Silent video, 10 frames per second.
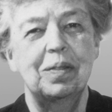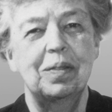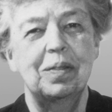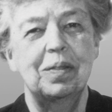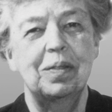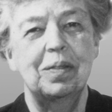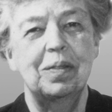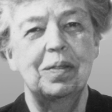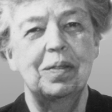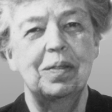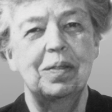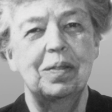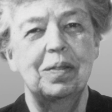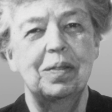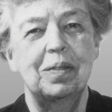
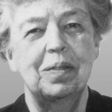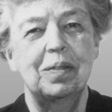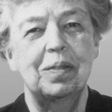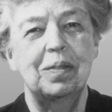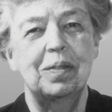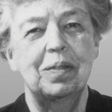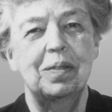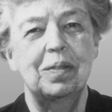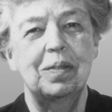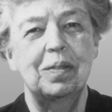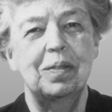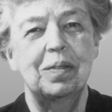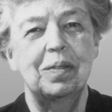Nothing is said.